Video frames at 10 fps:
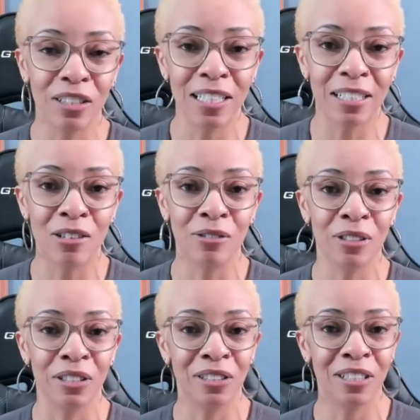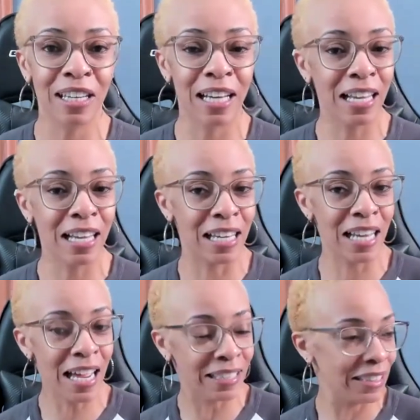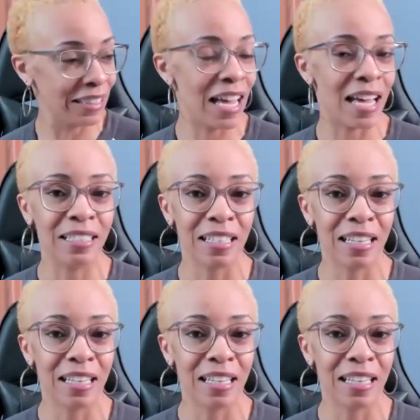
thick on you. Like, I like that.